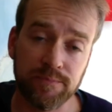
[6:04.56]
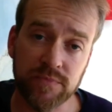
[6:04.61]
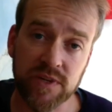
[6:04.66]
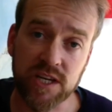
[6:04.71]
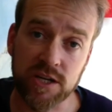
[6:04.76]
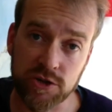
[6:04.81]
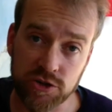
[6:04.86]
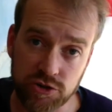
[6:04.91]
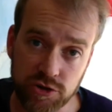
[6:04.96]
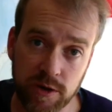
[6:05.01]

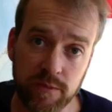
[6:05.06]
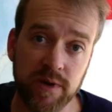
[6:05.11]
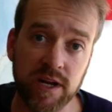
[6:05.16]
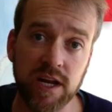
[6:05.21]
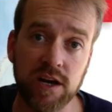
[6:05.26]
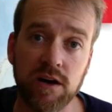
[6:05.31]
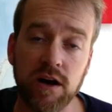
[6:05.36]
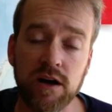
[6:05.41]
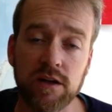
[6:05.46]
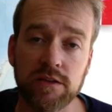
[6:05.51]

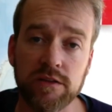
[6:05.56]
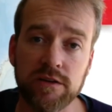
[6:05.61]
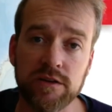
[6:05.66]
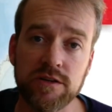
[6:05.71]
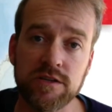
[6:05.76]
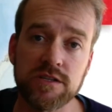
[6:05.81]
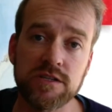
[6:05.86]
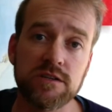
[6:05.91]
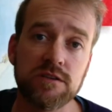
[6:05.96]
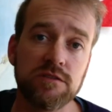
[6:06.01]
contributing
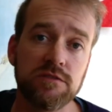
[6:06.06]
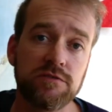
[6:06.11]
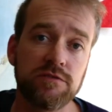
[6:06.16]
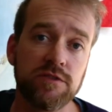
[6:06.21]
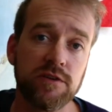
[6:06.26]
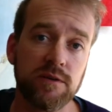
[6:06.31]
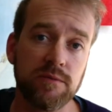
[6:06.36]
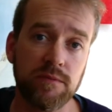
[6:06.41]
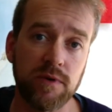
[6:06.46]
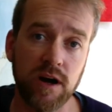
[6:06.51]
authors
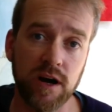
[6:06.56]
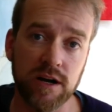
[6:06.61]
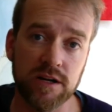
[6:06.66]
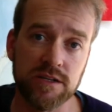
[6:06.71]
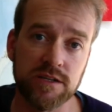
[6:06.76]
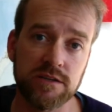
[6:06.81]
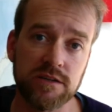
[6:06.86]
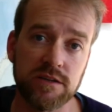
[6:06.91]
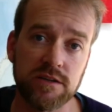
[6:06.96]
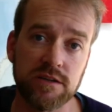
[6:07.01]
from
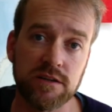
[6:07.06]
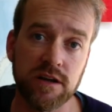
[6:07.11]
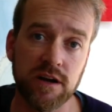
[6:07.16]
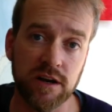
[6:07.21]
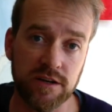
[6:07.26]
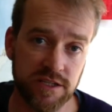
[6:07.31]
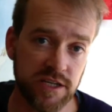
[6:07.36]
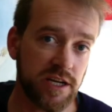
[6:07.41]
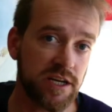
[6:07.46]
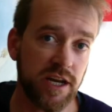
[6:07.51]

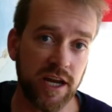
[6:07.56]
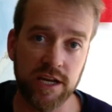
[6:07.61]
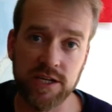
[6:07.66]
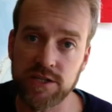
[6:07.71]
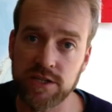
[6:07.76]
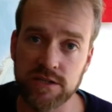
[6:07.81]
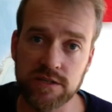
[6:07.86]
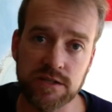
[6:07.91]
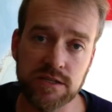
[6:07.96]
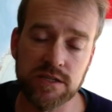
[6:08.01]
Arctic
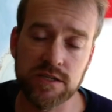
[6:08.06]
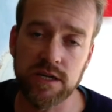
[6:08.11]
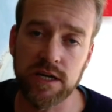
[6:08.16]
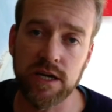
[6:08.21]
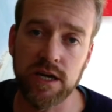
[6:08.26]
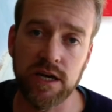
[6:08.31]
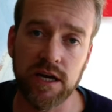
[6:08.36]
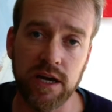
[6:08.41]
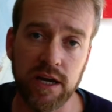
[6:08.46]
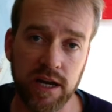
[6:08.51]
nations
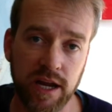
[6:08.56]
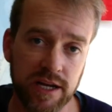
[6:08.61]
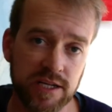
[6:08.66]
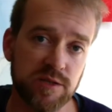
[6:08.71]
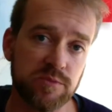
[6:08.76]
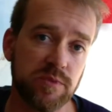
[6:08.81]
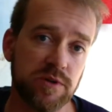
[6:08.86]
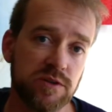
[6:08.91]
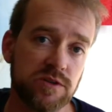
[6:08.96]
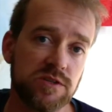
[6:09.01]
and
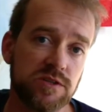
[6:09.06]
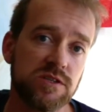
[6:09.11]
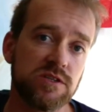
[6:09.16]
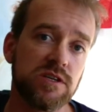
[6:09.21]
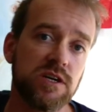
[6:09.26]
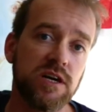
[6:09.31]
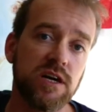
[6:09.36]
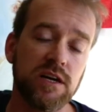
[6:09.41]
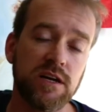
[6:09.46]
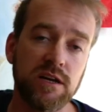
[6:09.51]
experts
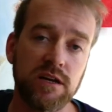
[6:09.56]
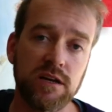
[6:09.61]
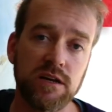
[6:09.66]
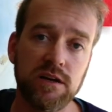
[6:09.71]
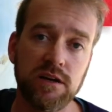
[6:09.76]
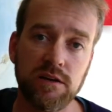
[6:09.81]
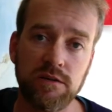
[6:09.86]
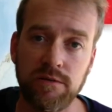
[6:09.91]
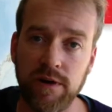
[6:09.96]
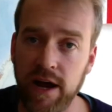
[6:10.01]

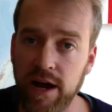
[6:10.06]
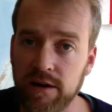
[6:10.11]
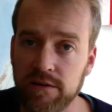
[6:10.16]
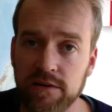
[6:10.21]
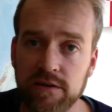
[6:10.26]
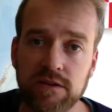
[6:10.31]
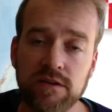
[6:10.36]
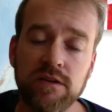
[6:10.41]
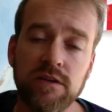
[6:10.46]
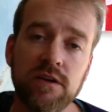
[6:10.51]

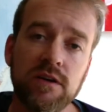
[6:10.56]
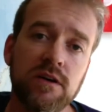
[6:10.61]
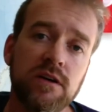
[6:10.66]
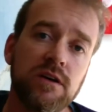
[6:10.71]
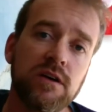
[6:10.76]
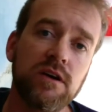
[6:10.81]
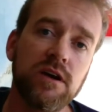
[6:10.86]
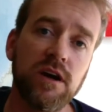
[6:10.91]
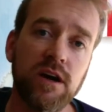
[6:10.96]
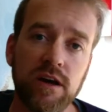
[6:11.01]
around
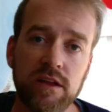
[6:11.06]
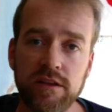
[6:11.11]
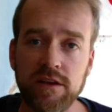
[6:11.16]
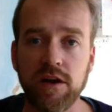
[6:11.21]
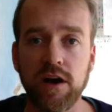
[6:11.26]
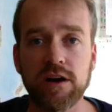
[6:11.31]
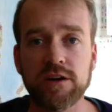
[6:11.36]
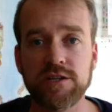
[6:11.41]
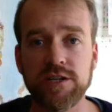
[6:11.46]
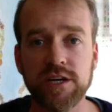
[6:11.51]
the
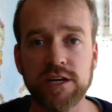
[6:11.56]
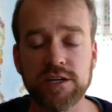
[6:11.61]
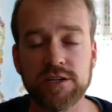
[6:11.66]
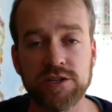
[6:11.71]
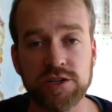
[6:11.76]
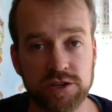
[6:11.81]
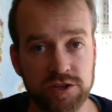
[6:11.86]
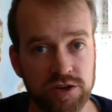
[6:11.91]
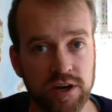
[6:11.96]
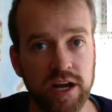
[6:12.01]
Arctic
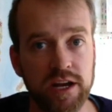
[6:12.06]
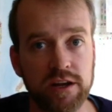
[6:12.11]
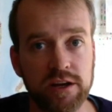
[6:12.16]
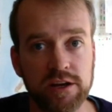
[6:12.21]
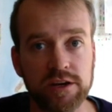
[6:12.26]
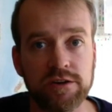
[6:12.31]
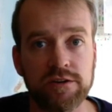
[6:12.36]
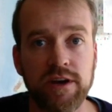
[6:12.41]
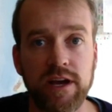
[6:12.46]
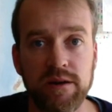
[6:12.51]
to try to
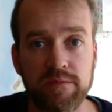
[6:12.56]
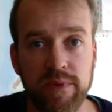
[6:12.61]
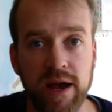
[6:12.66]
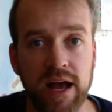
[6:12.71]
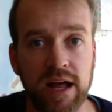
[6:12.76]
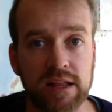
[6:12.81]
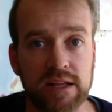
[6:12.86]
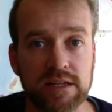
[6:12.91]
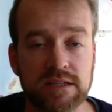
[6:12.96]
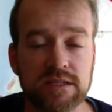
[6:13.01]
create
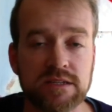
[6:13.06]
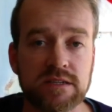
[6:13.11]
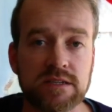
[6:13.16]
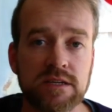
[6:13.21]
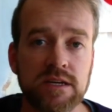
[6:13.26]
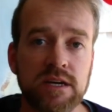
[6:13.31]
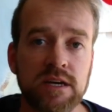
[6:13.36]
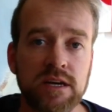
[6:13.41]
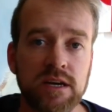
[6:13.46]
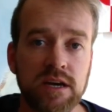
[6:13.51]
balance
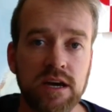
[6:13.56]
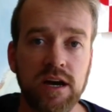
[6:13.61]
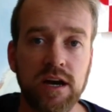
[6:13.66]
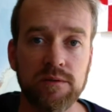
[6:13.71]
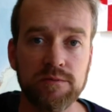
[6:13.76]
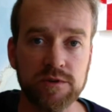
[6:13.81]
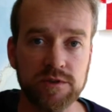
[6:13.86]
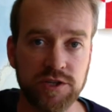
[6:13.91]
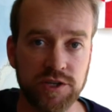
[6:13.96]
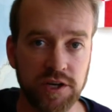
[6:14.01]

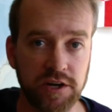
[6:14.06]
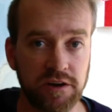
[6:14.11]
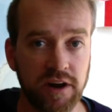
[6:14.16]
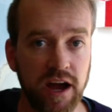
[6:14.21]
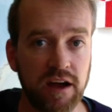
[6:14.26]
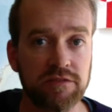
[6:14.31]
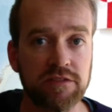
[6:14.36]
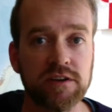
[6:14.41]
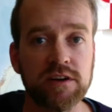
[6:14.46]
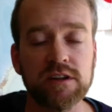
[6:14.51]

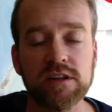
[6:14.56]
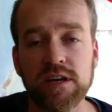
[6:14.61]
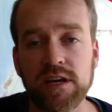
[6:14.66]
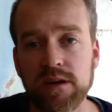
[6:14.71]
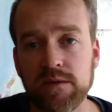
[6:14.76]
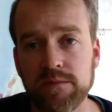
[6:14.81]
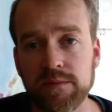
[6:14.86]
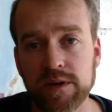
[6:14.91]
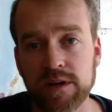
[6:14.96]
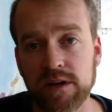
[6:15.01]

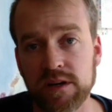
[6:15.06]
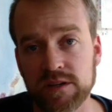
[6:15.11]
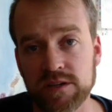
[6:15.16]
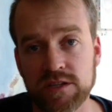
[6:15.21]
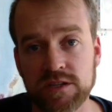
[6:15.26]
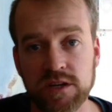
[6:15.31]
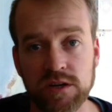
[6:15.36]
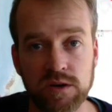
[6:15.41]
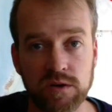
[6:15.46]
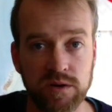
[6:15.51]
geographically, but
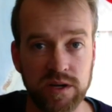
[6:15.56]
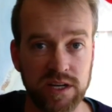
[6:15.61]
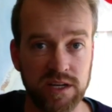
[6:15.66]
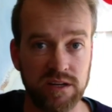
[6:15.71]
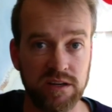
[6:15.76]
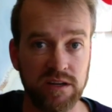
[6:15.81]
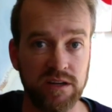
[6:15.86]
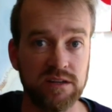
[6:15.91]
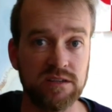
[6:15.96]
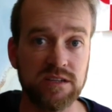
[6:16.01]
also
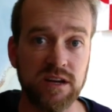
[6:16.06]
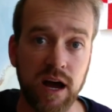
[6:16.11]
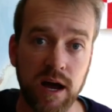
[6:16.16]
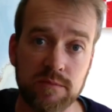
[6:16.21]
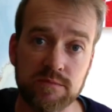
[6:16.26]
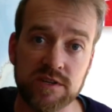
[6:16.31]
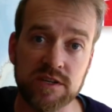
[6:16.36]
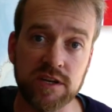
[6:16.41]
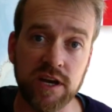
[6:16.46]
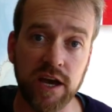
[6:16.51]
in
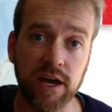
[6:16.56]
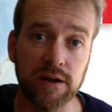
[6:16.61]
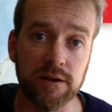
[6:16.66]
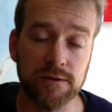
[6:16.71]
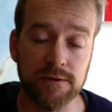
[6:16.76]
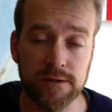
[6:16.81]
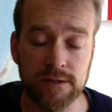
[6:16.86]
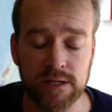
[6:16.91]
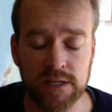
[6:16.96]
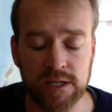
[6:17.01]
time scale.